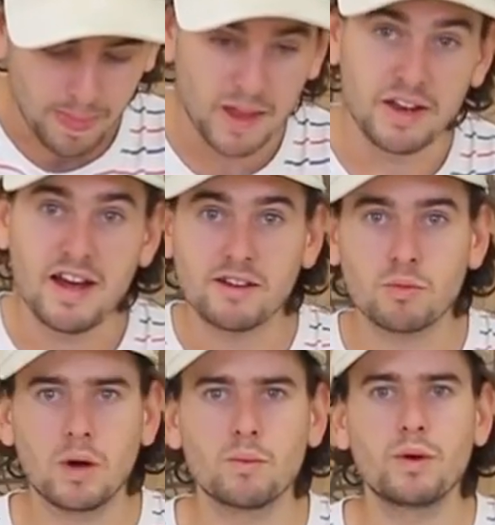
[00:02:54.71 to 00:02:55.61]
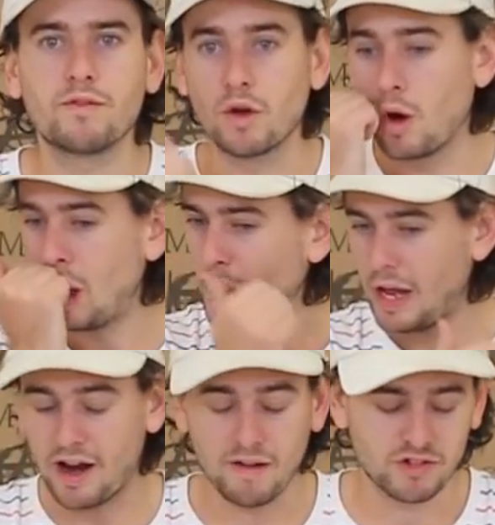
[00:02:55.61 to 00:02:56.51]
The next one we've got,
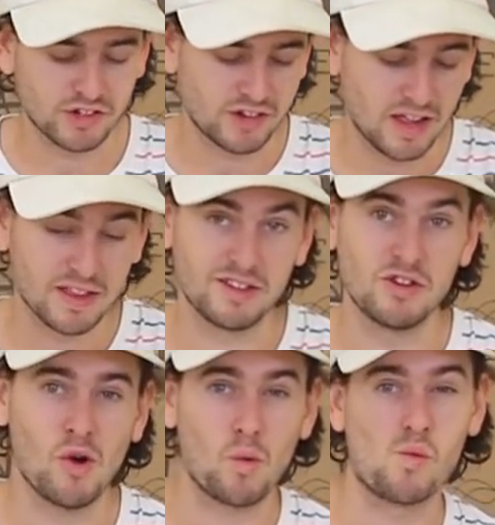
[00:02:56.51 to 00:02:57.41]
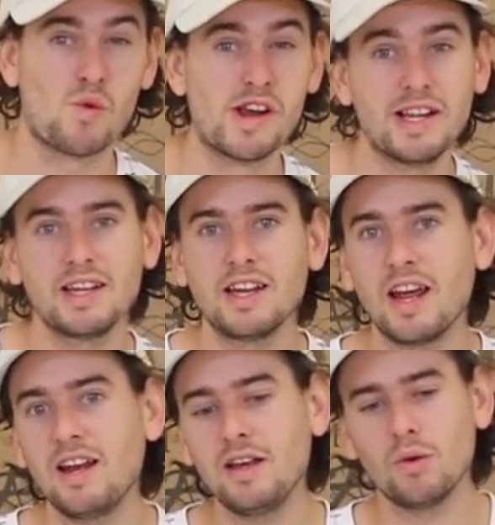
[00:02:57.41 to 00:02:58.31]
and I've just done this not really in
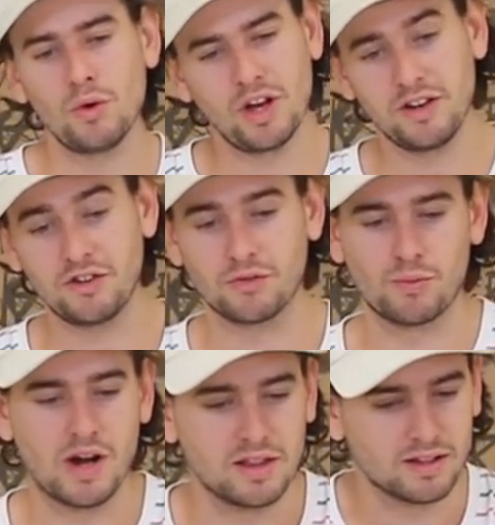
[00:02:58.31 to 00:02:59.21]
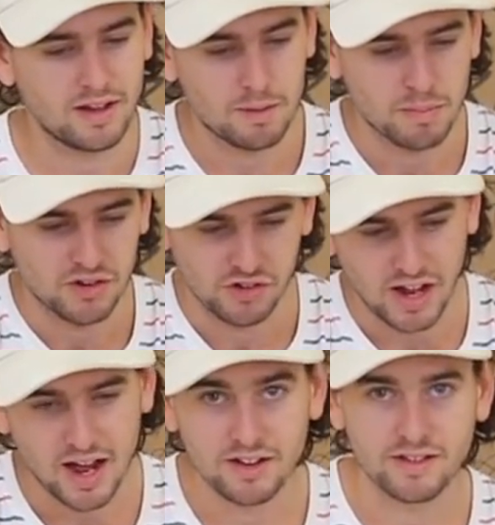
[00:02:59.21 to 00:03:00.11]
any order, just running the tape measure
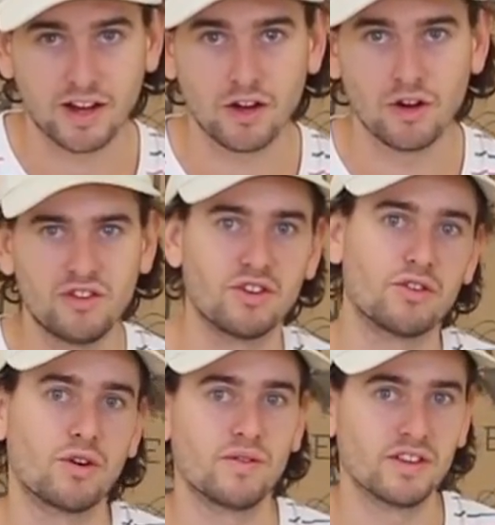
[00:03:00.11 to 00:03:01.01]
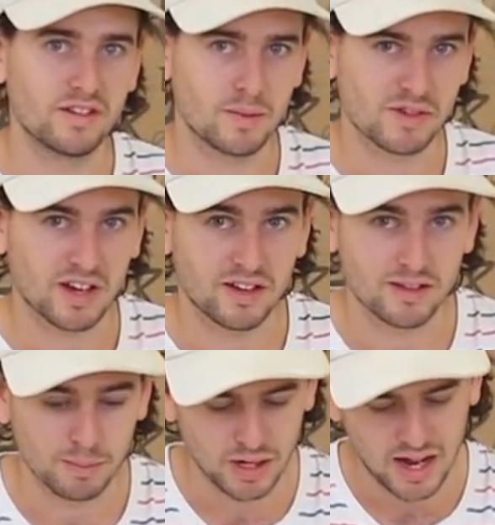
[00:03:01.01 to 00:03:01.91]
down as I so sorry if it seems like
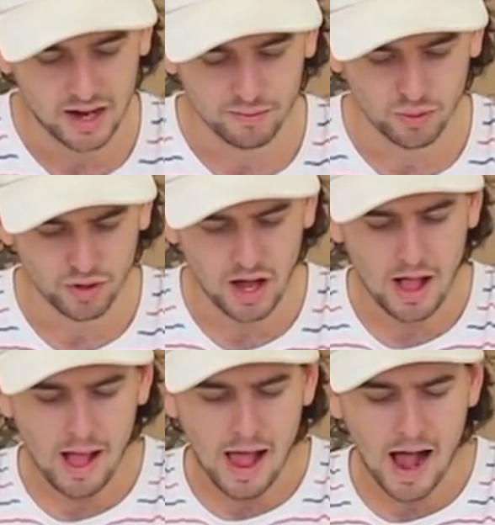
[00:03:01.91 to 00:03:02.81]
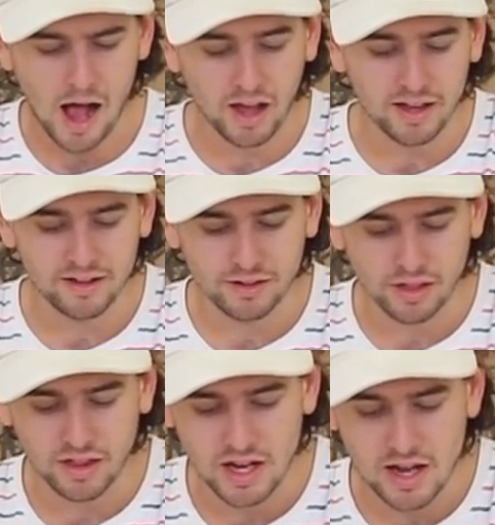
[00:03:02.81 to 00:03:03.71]
it's a bit out of order,
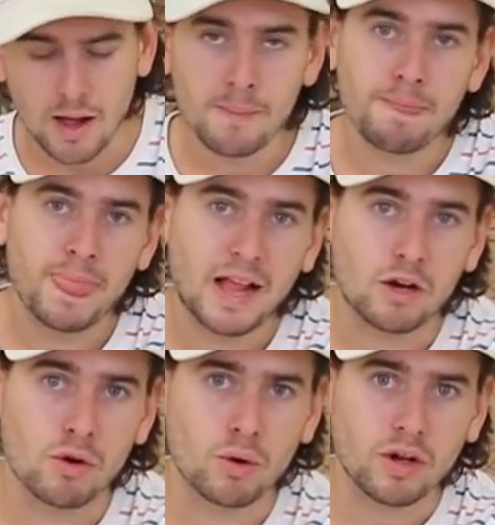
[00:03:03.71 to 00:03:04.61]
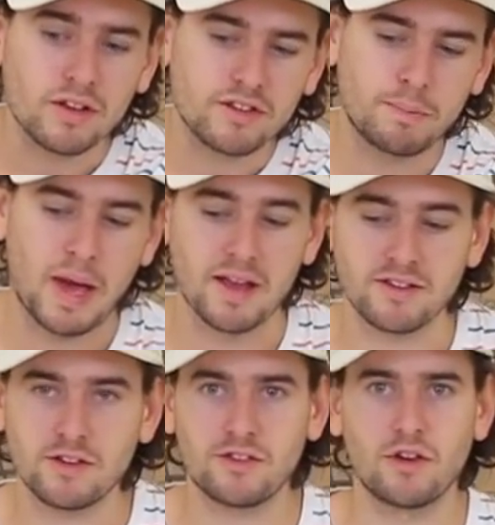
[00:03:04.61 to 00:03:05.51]
is the crook
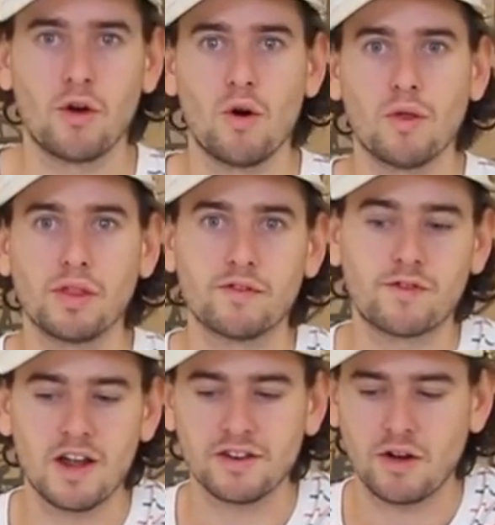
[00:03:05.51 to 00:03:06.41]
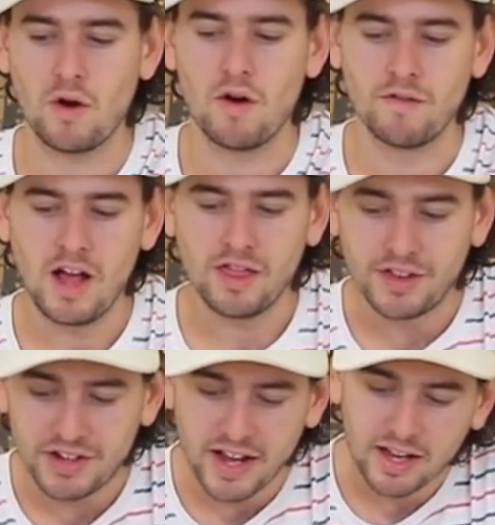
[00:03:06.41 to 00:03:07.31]
space. So on the front of
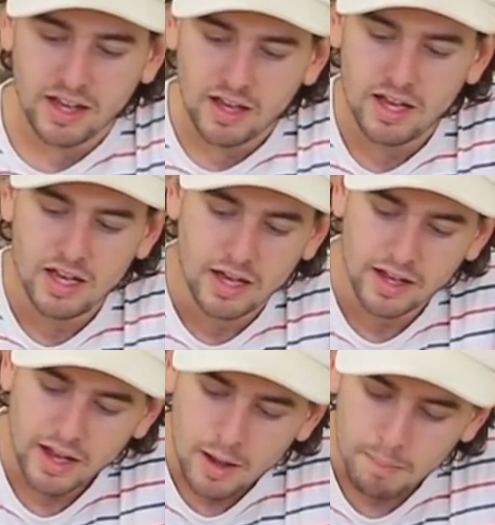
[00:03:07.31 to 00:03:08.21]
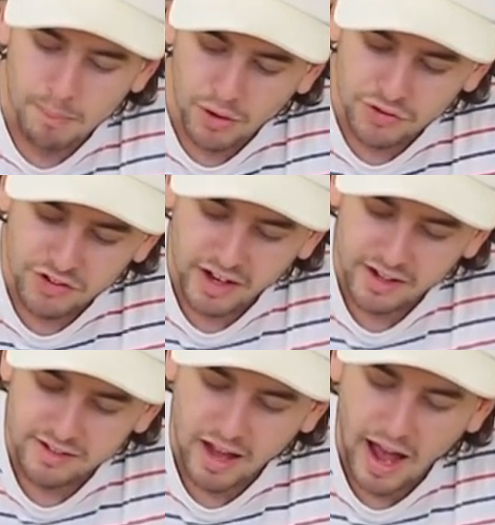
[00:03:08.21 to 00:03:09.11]
the deck here, most
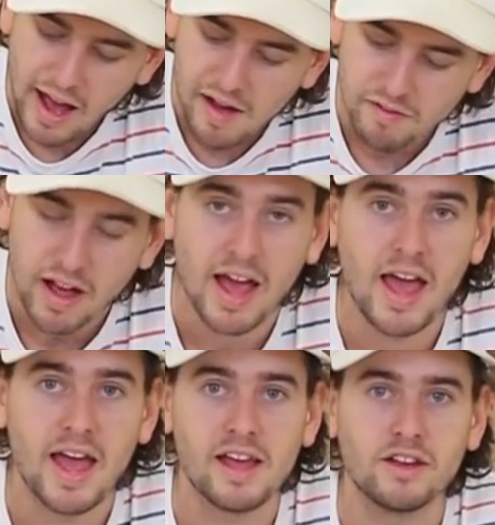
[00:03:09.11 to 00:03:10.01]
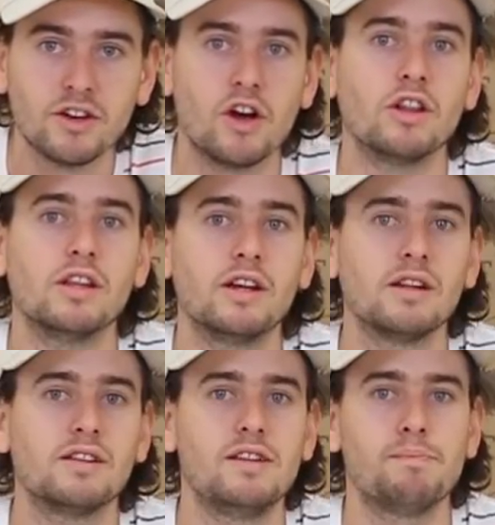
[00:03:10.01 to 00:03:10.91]
decks have a, you know,
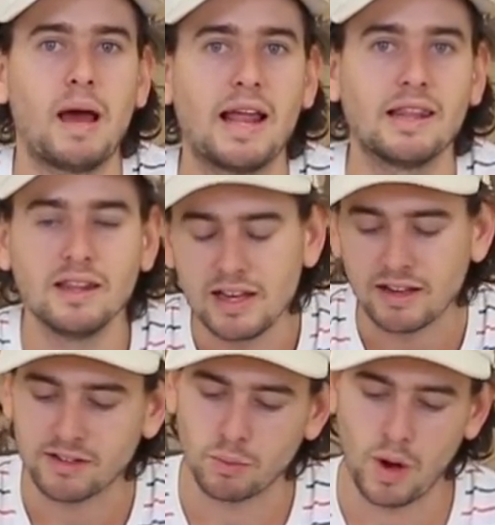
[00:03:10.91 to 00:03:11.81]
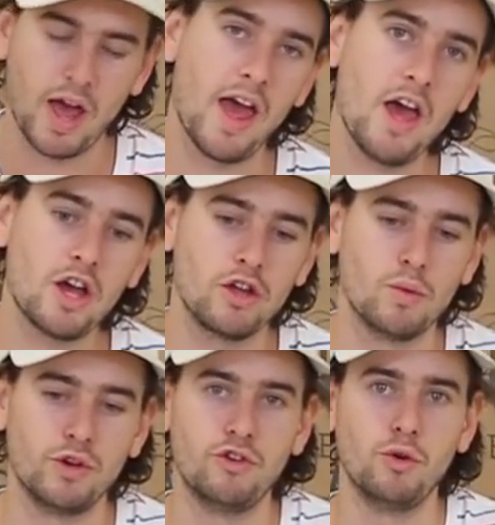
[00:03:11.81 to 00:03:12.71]
little dip at least where you
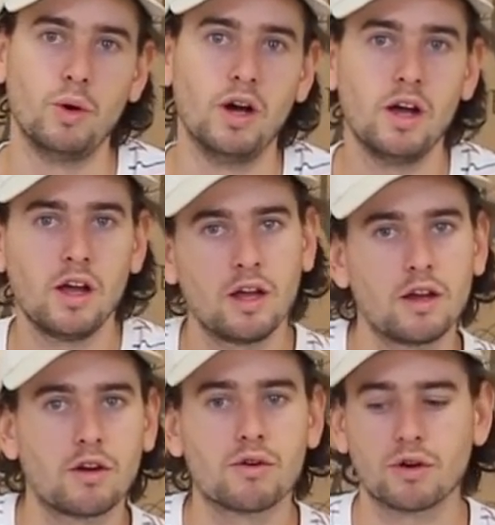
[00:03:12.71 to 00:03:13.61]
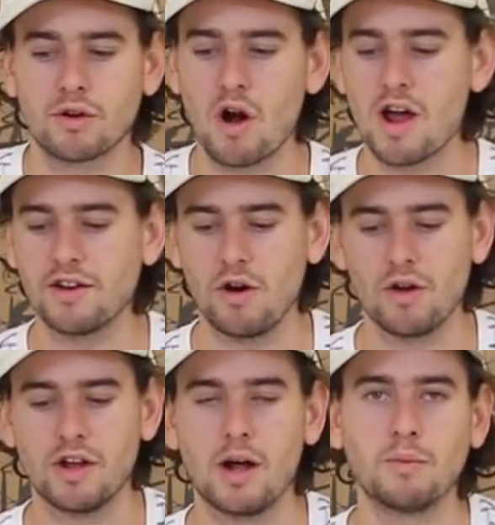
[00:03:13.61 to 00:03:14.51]
would do a crook grind
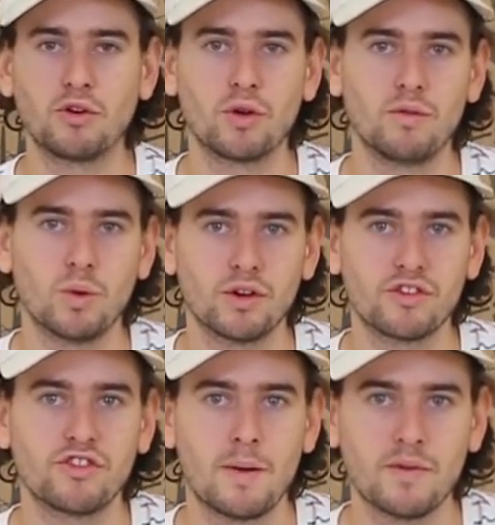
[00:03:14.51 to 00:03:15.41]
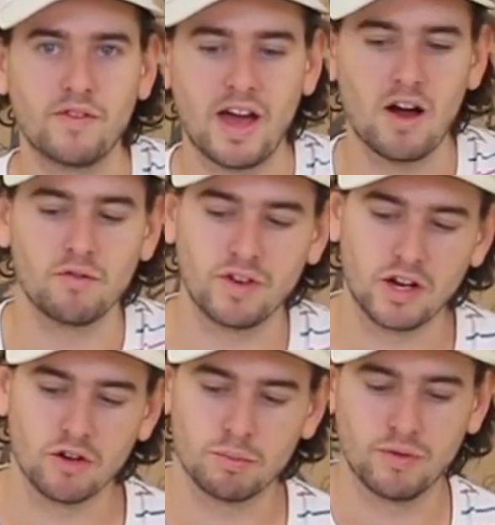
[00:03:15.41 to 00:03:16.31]
on it. I'm sure you've watched some of our
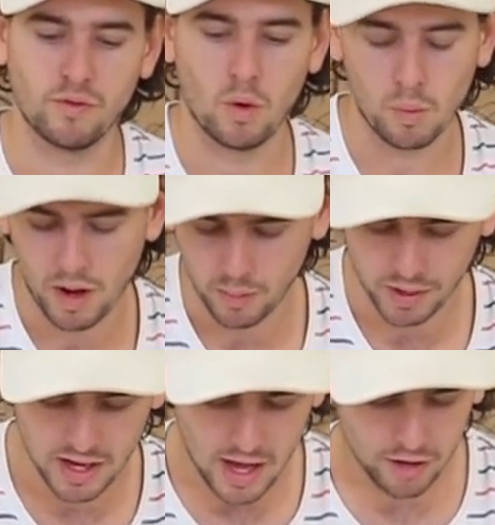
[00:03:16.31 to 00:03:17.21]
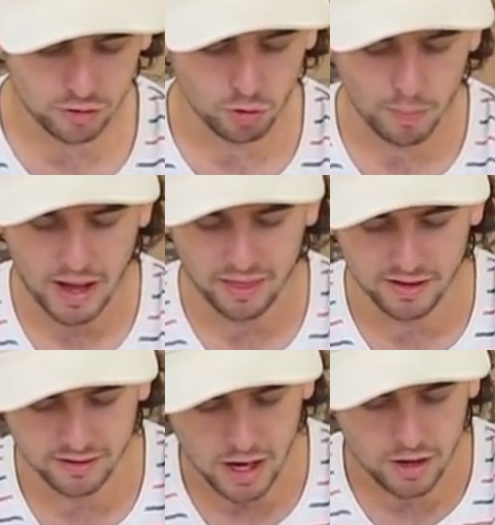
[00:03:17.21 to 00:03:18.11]
videos before where we talk about
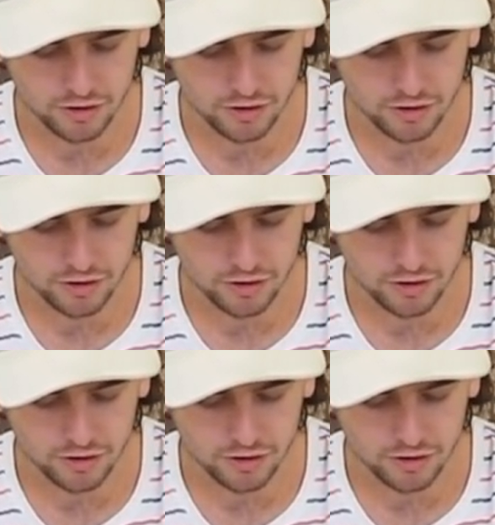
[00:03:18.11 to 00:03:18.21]
this.